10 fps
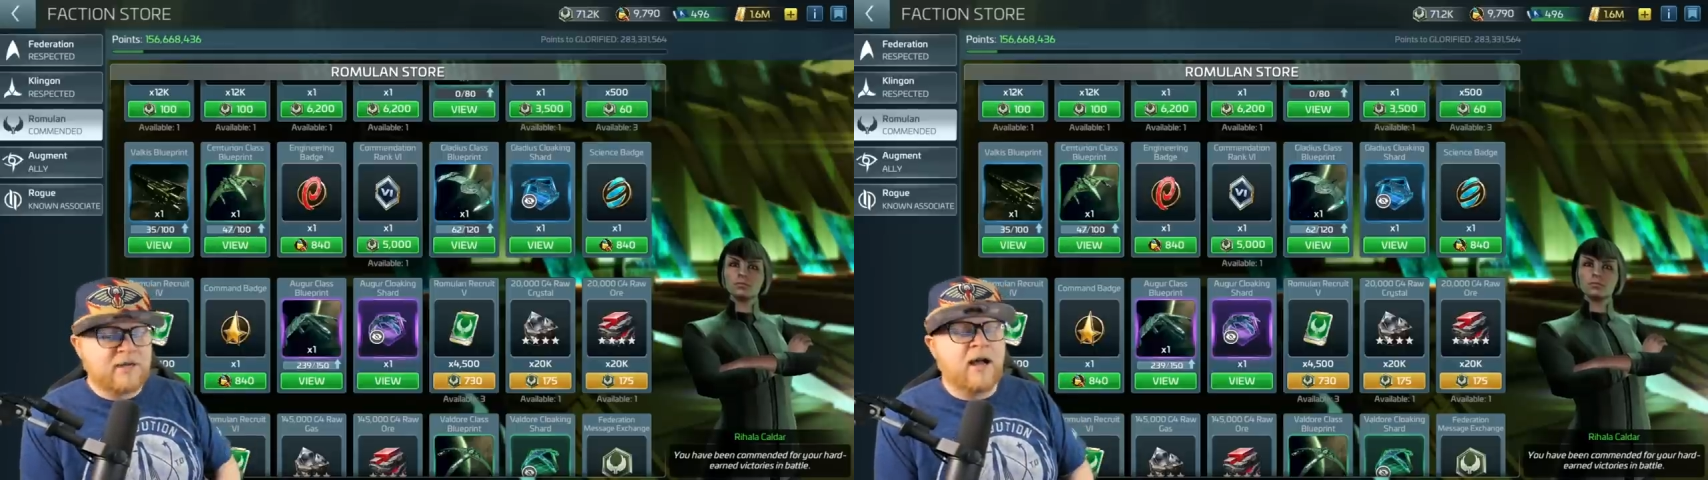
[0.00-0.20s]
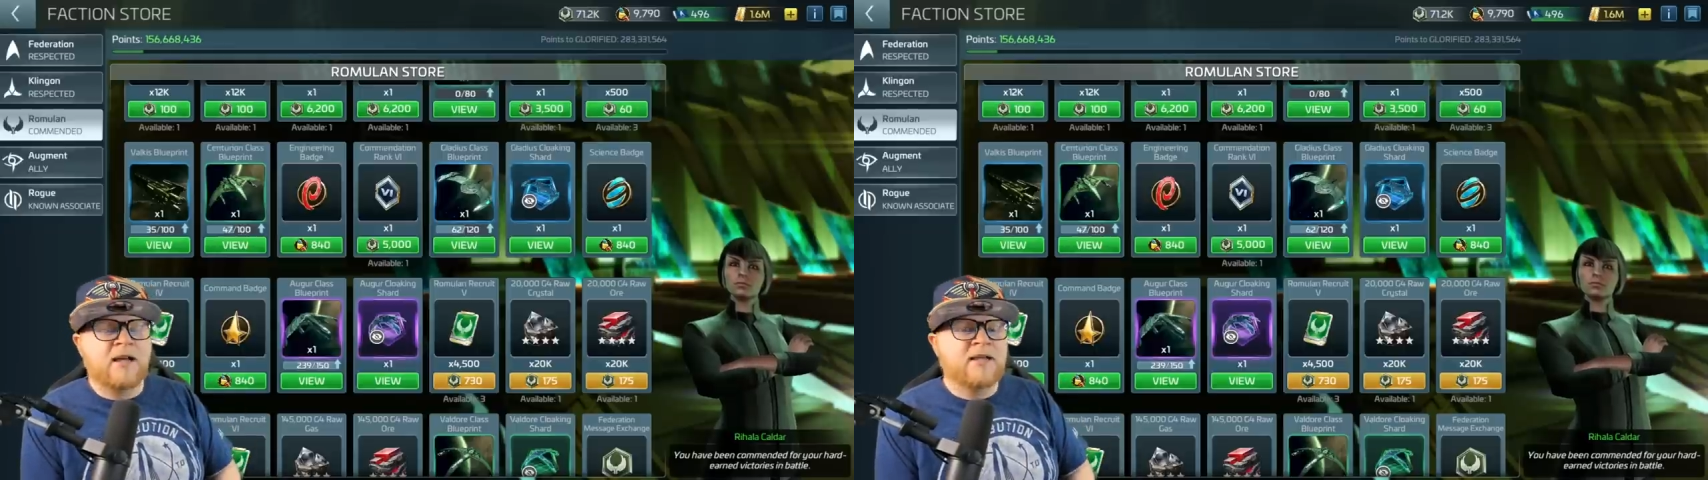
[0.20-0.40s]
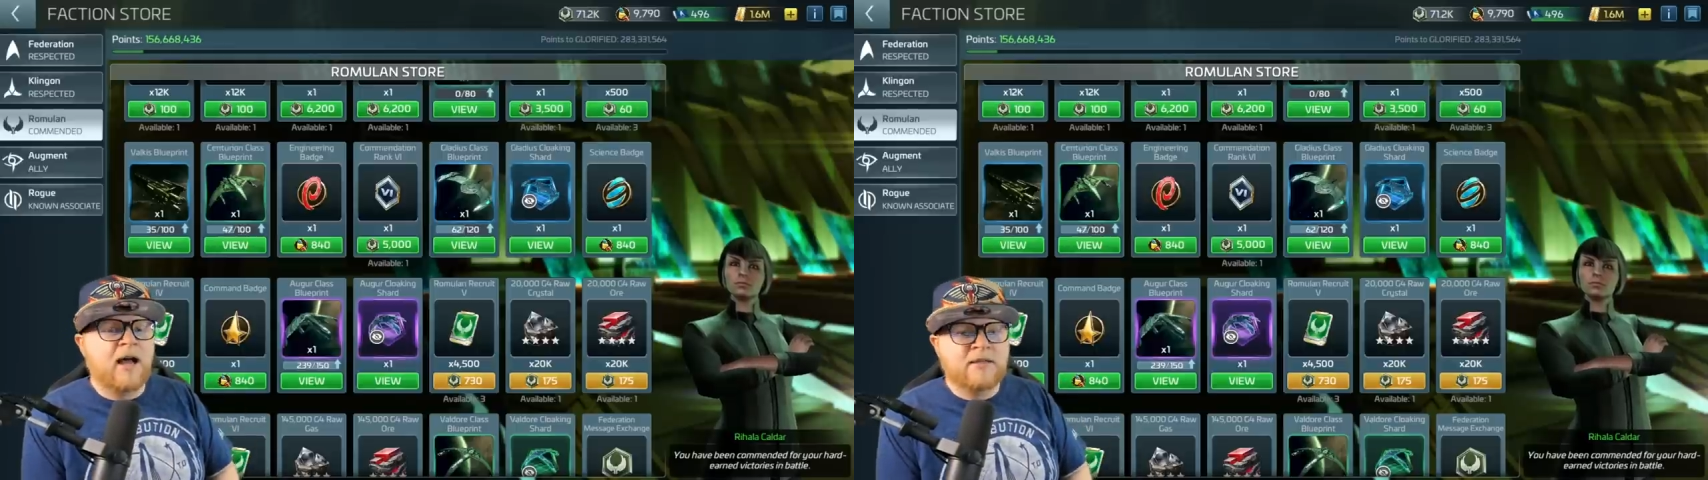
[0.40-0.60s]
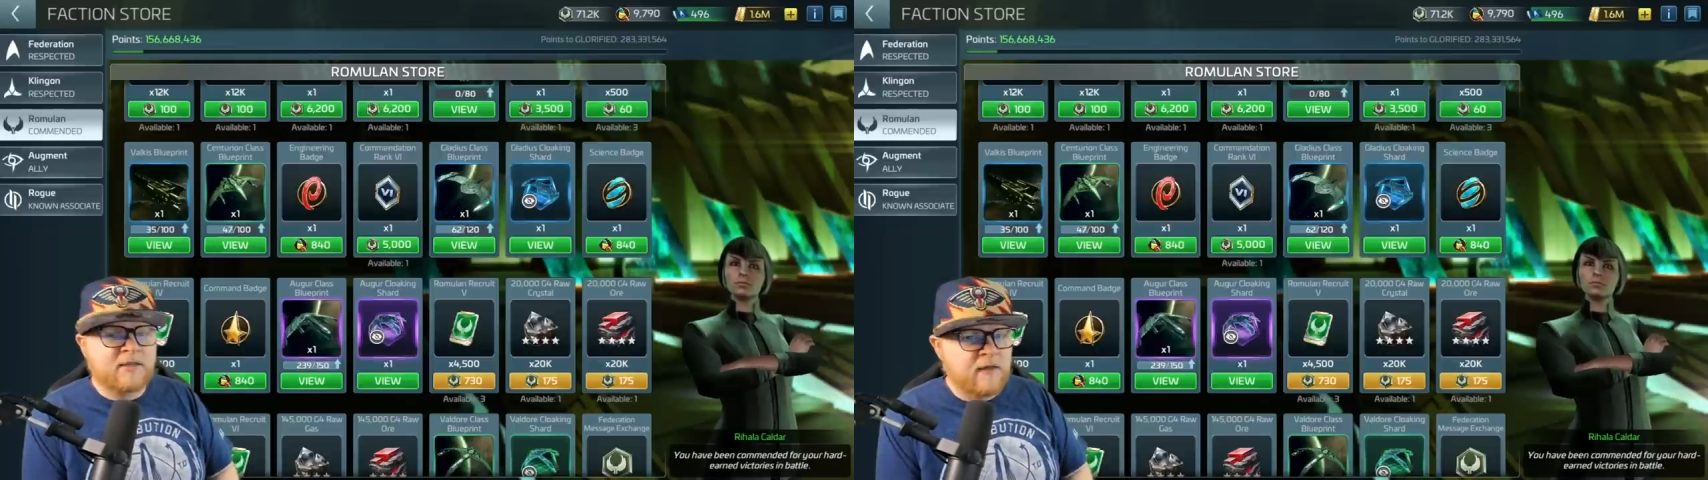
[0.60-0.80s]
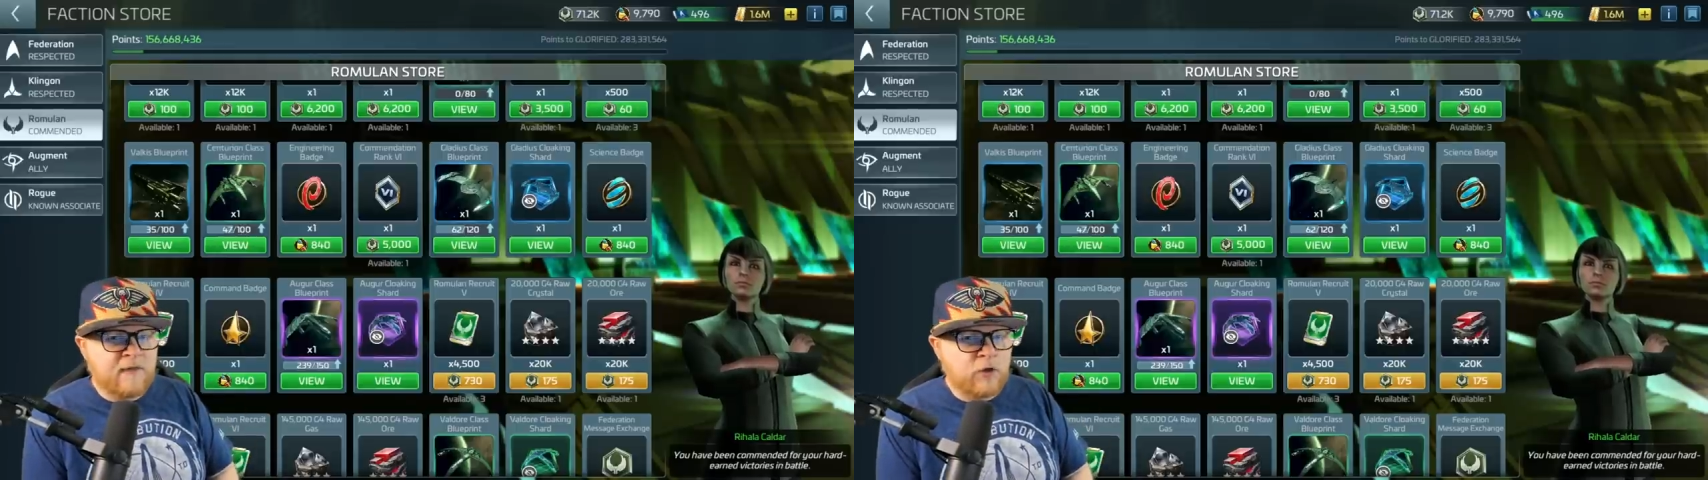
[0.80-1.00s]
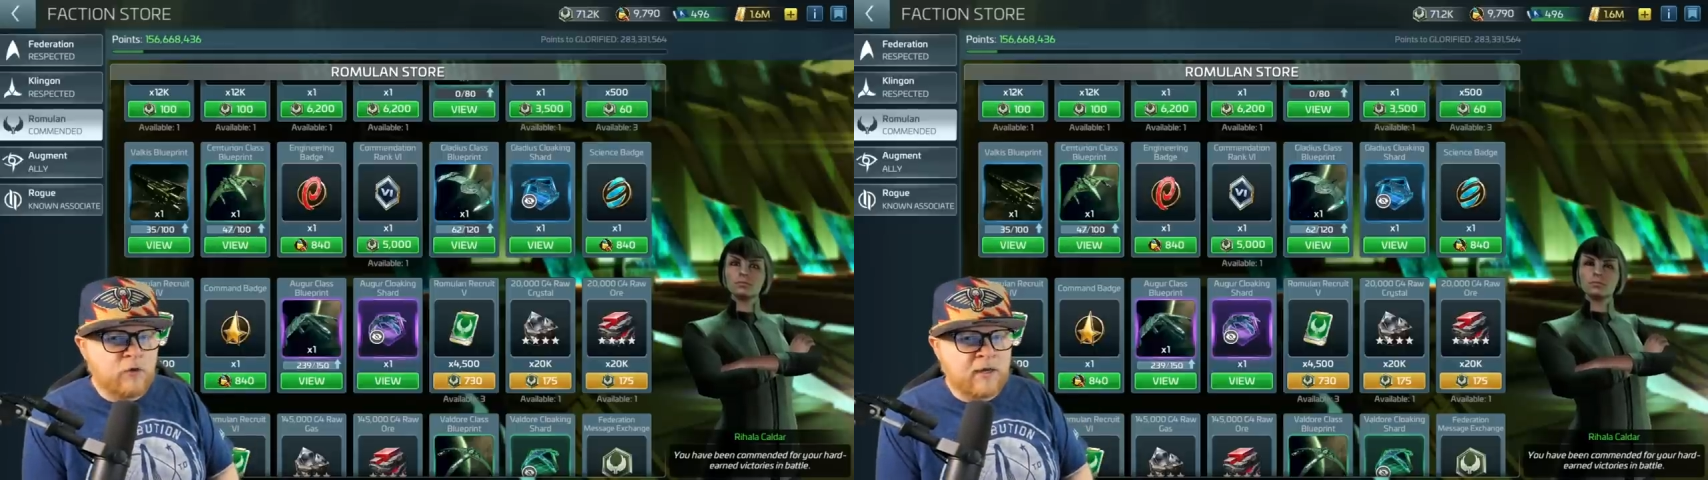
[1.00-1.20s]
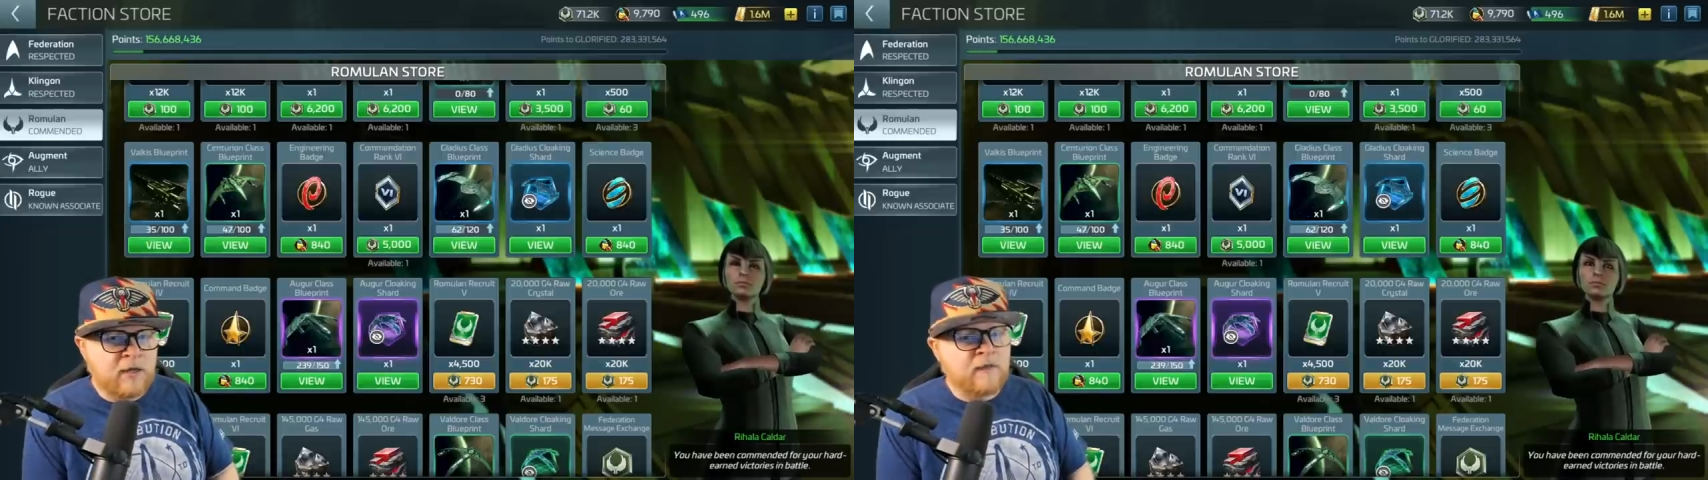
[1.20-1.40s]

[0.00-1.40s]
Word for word: hostiles a day that you can hit.